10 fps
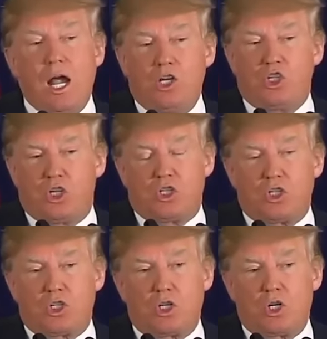
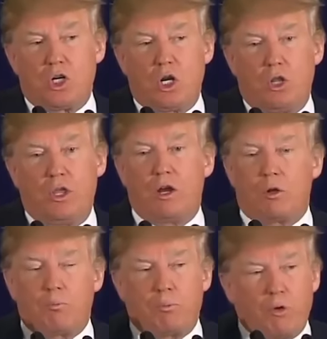ISIS,
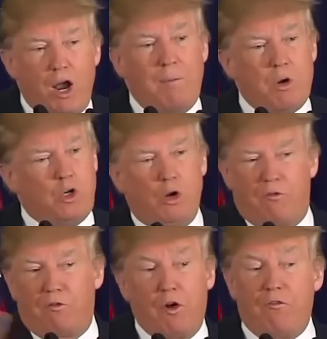their primary
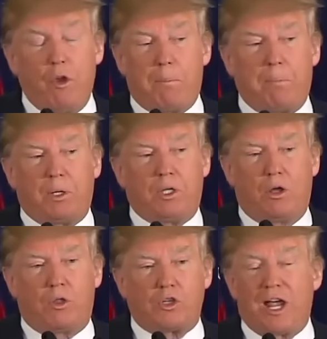trophy, very few people
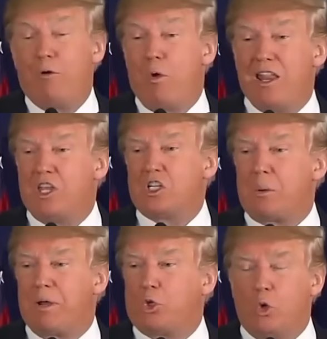know this. I read
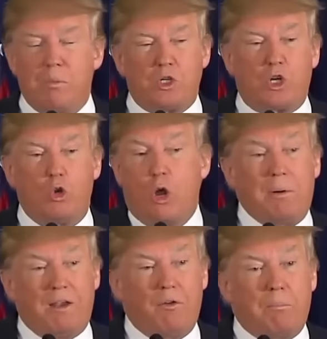this about two months ago.
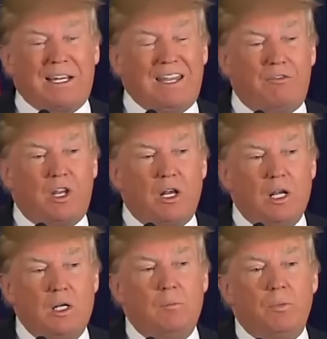Nobody even believed it.
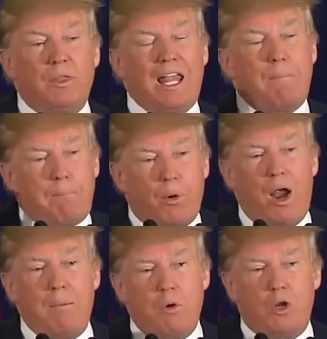Their
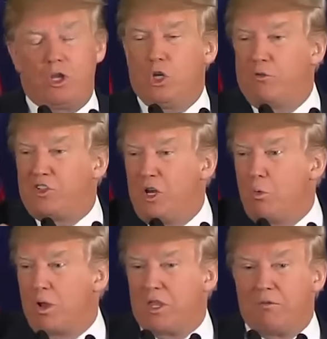primary thing, you've
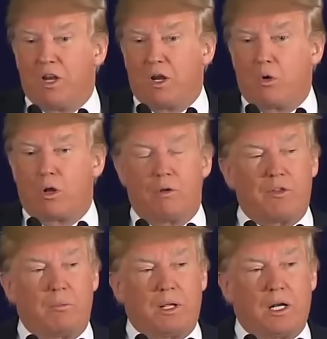seen what they've done all
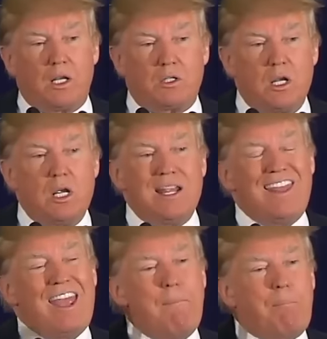over the Middle East,
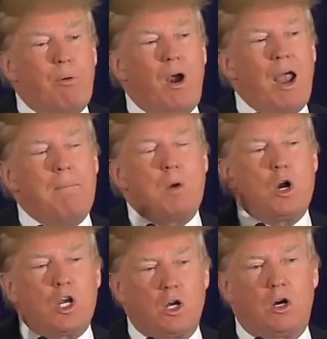their
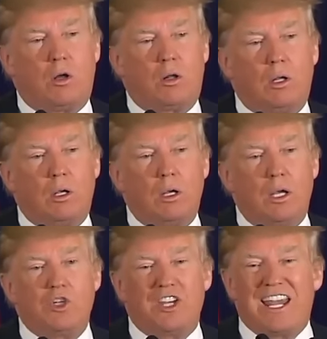primary goal
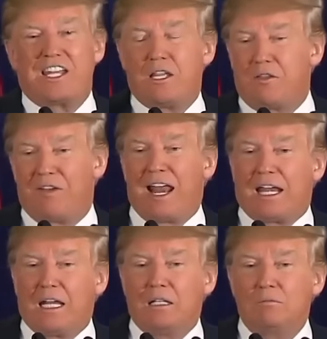is to get to the
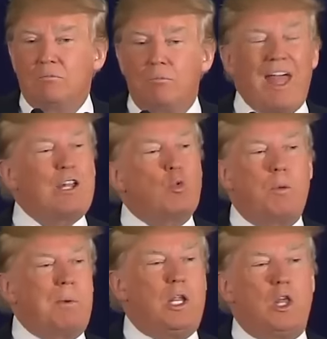Vatican. That
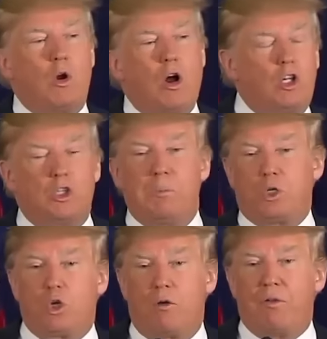be their
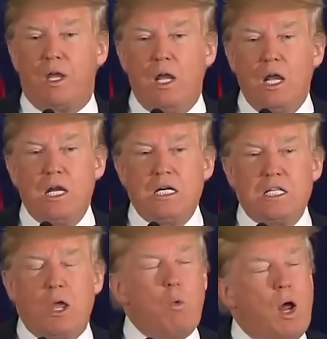ultimate trophy.
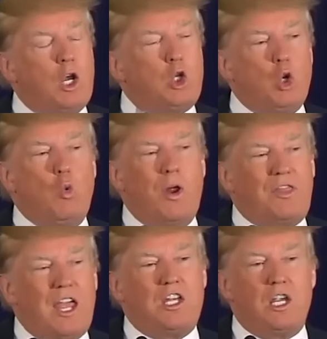They want to do
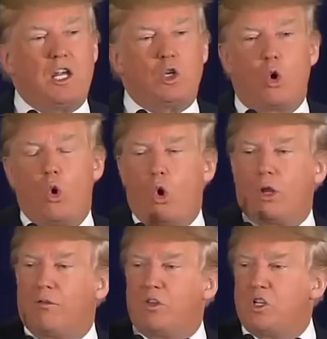what they did to
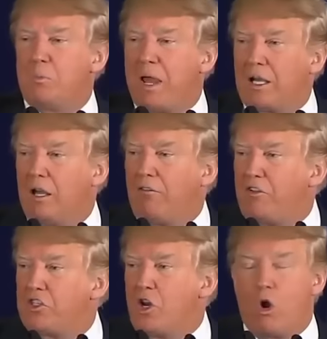all of these
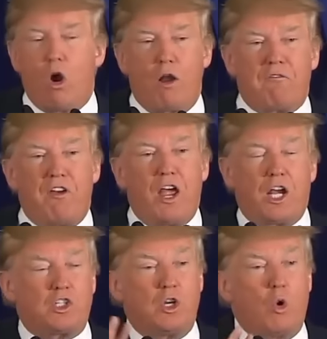magnificent
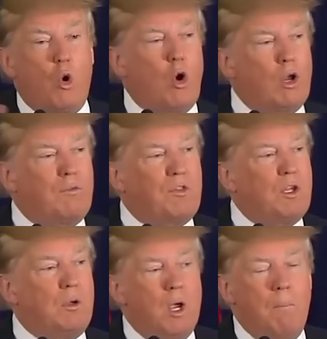artifacts and all of
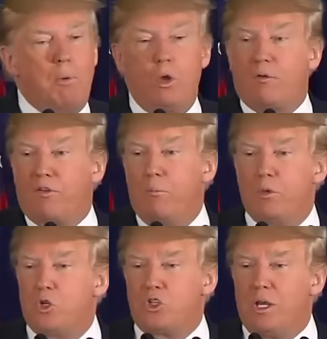the beautiful
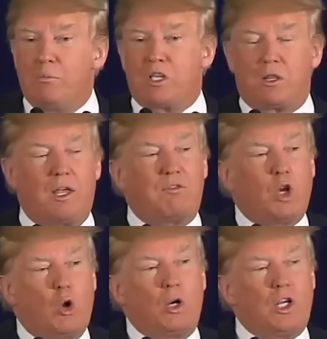museums that they've
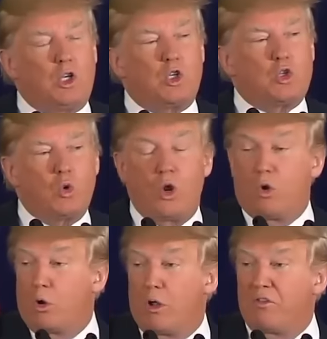totally
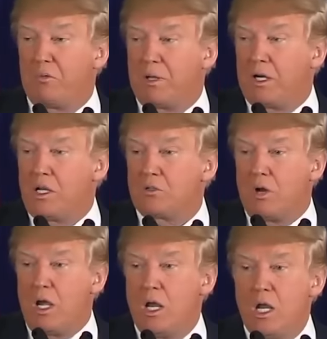destroyed all over the Middle
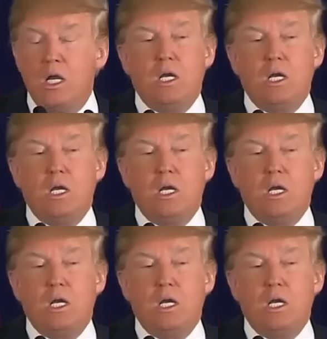East, right?